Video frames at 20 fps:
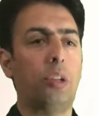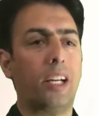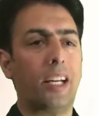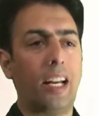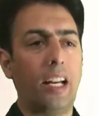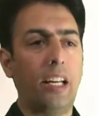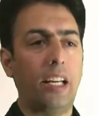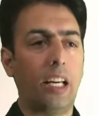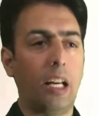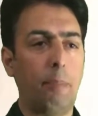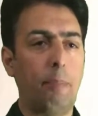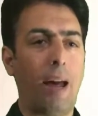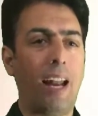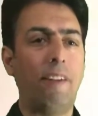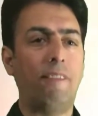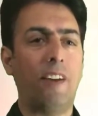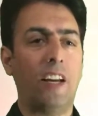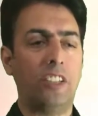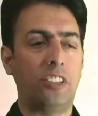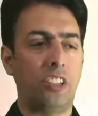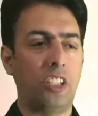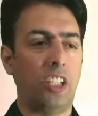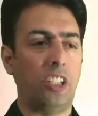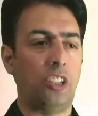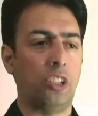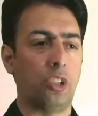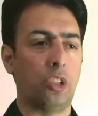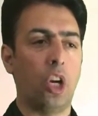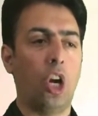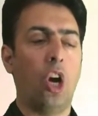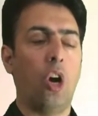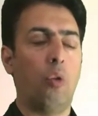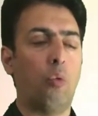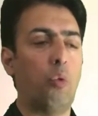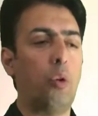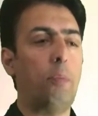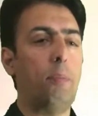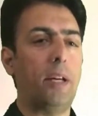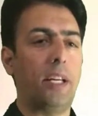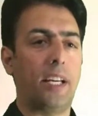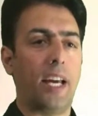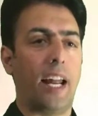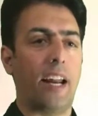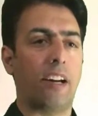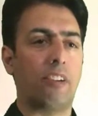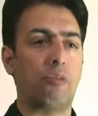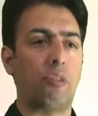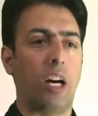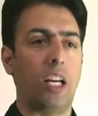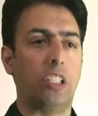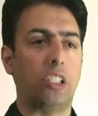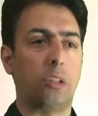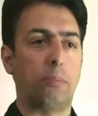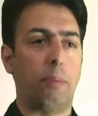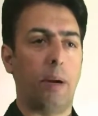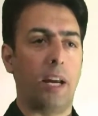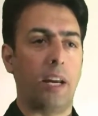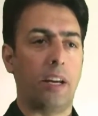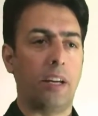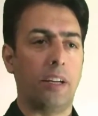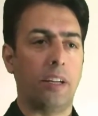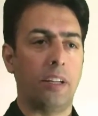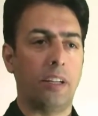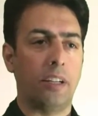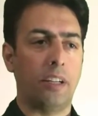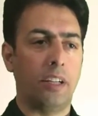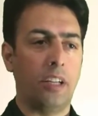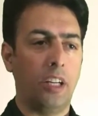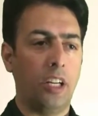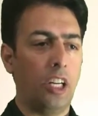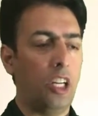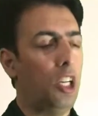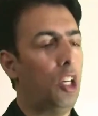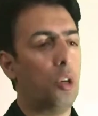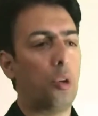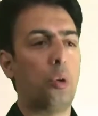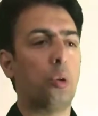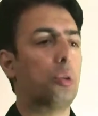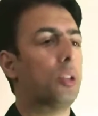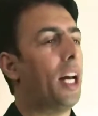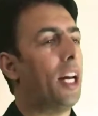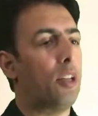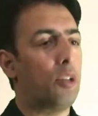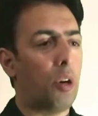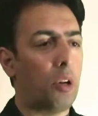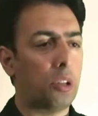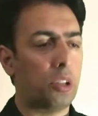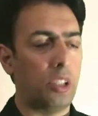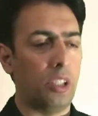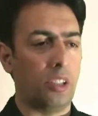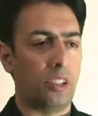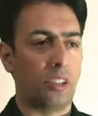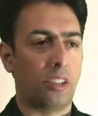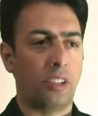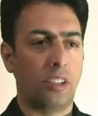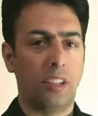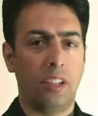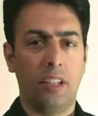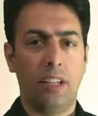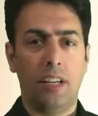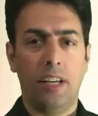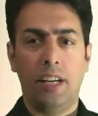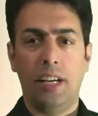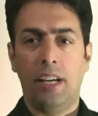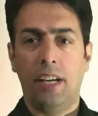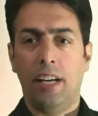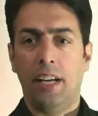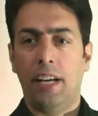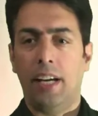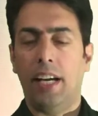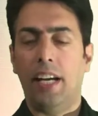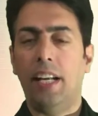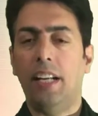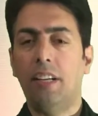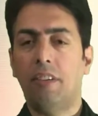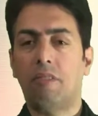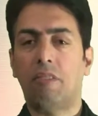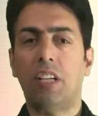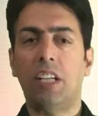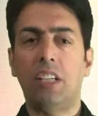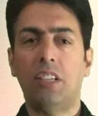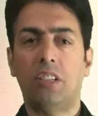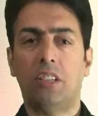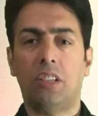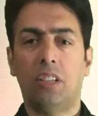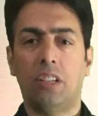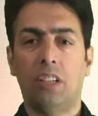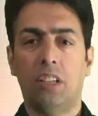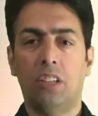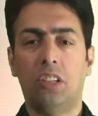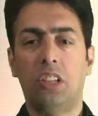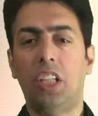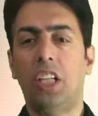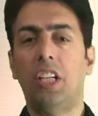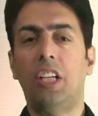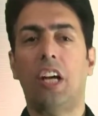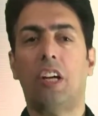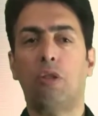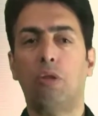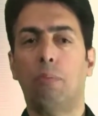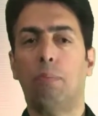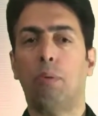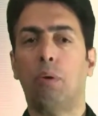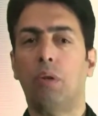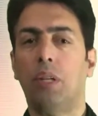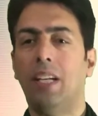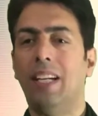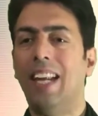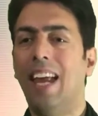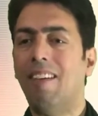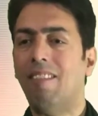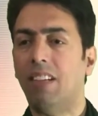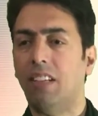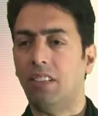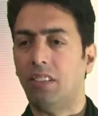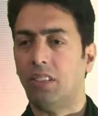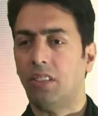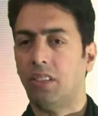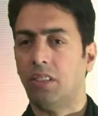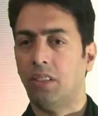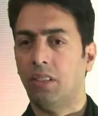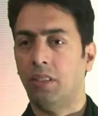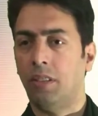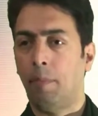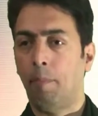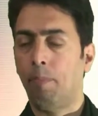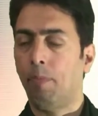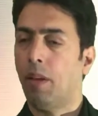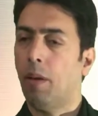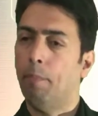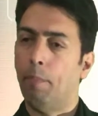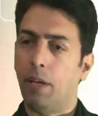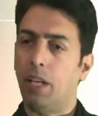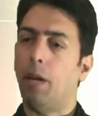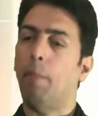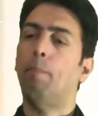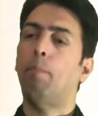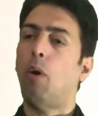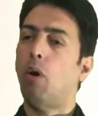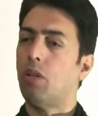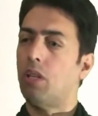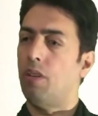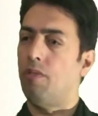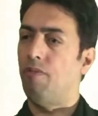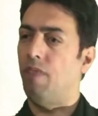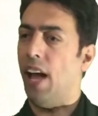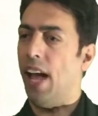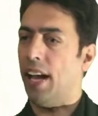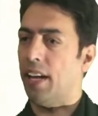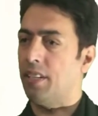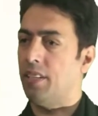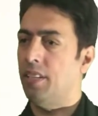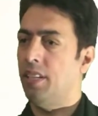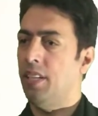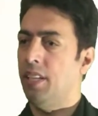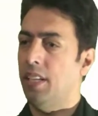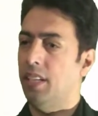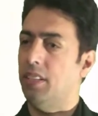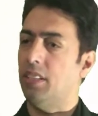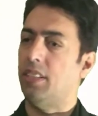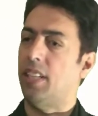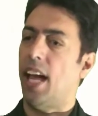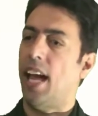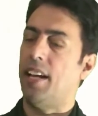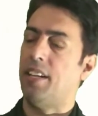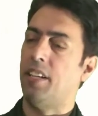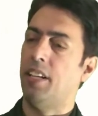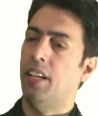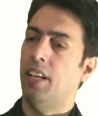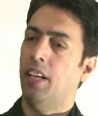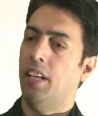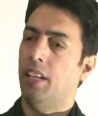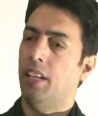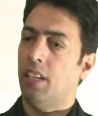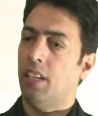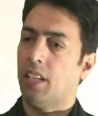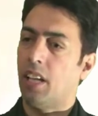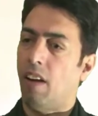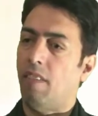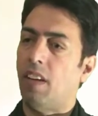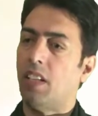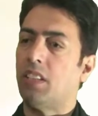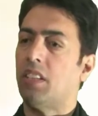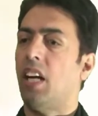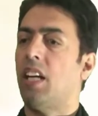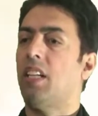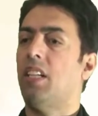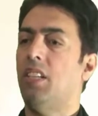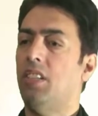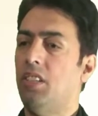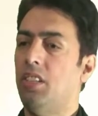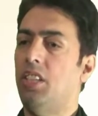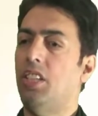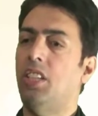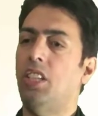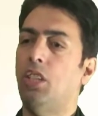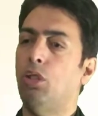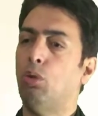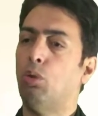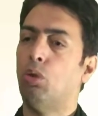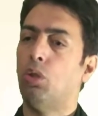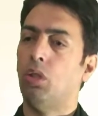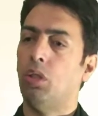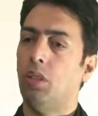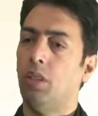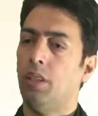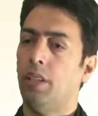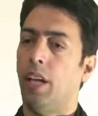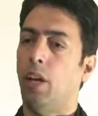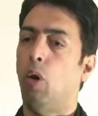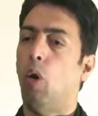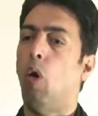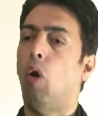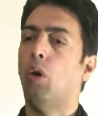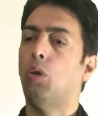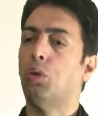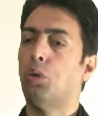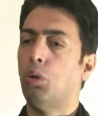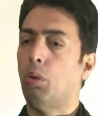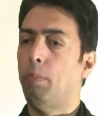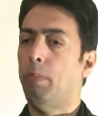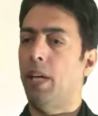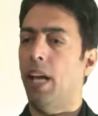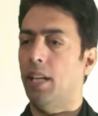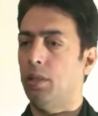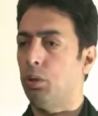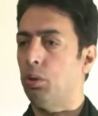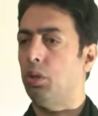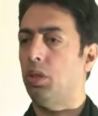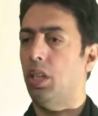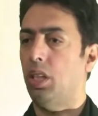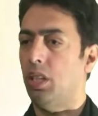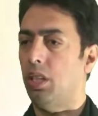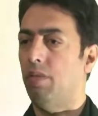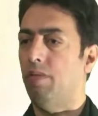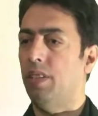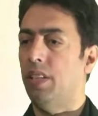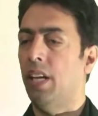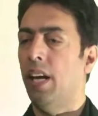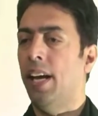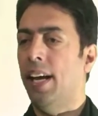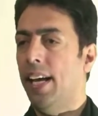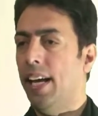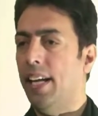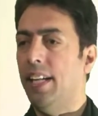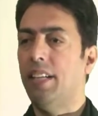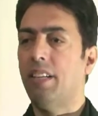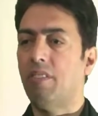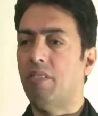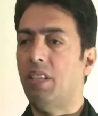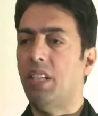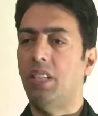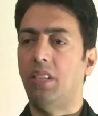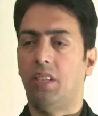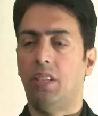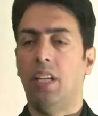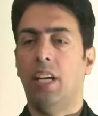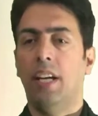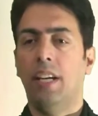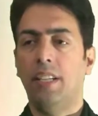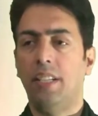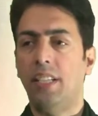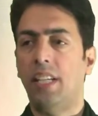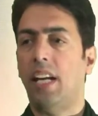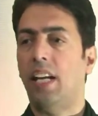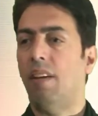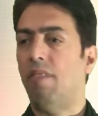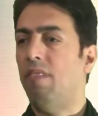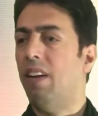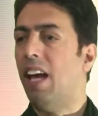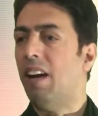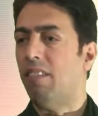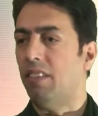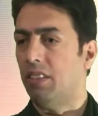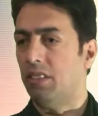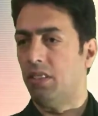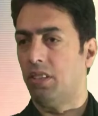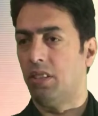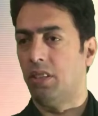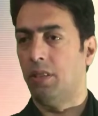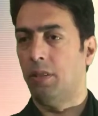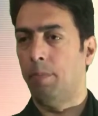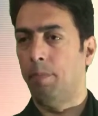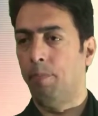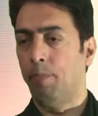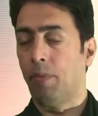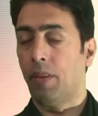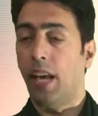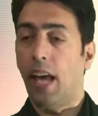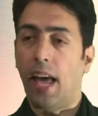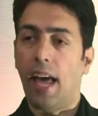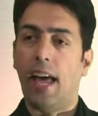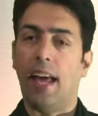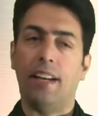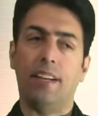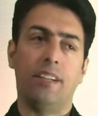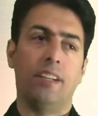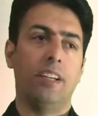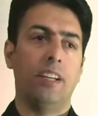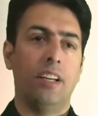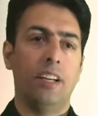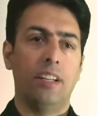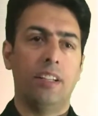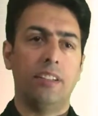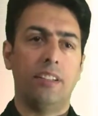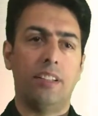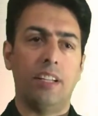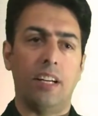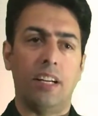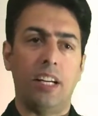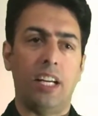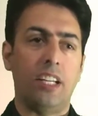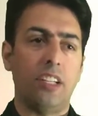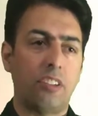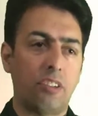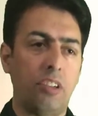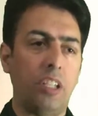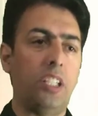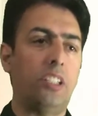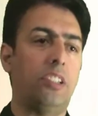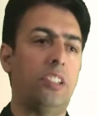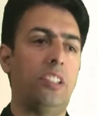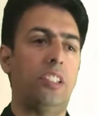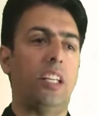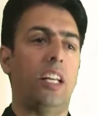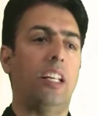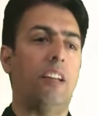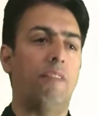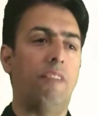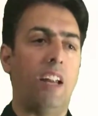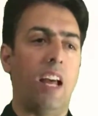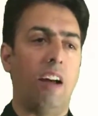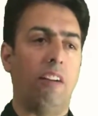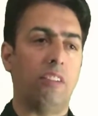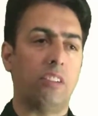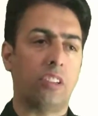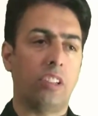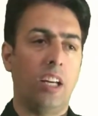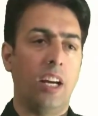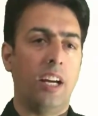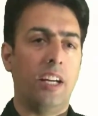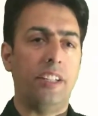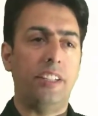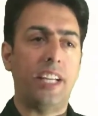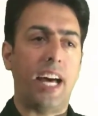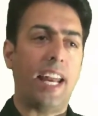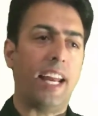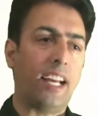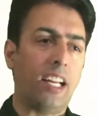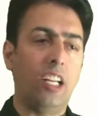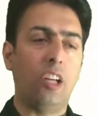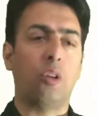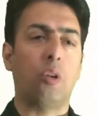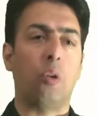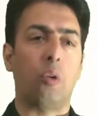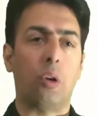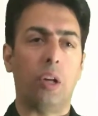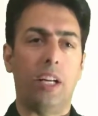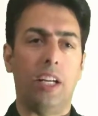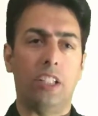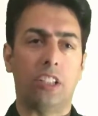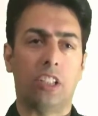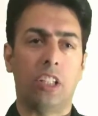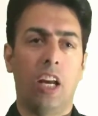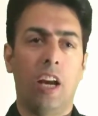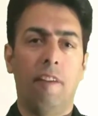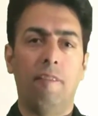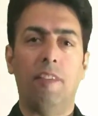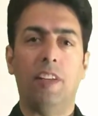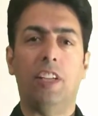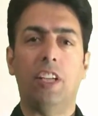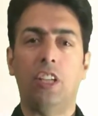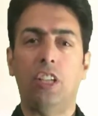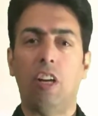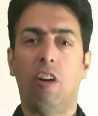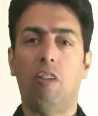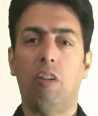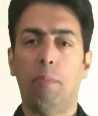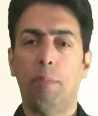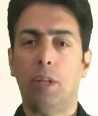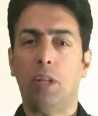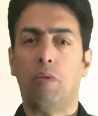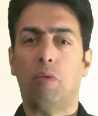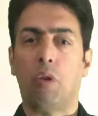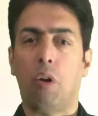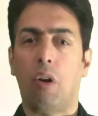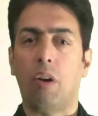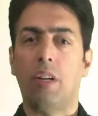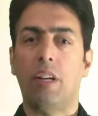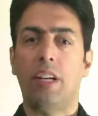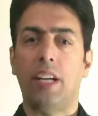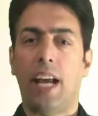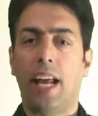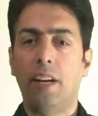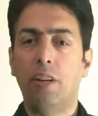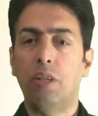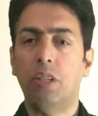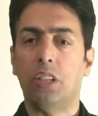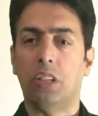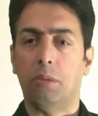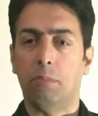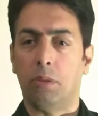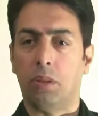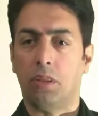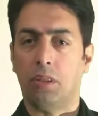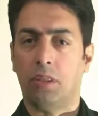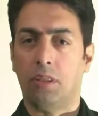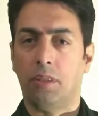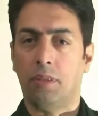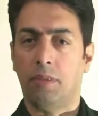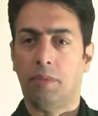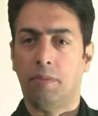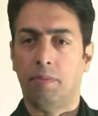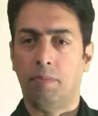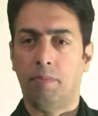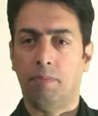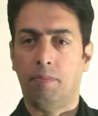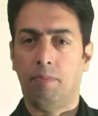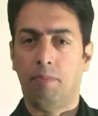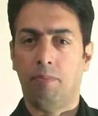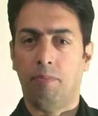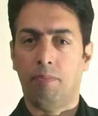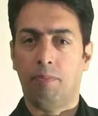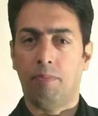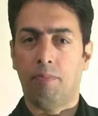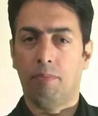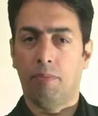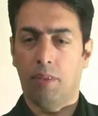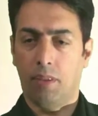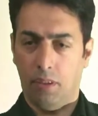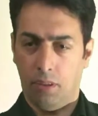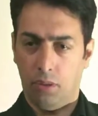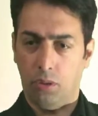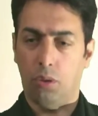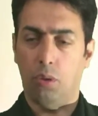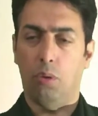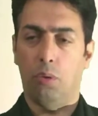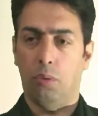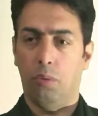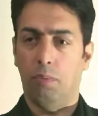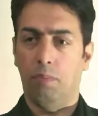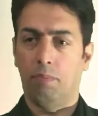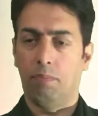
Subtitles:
to the clinical manifestations, would be characterized by leukocytosis, increased C-reactive protein levels. But important fact is that Kawasaki's disease can also be associated with increased TNF levels, and the increase in TNF levels directly correlates with the development of coronary aneurysms. So,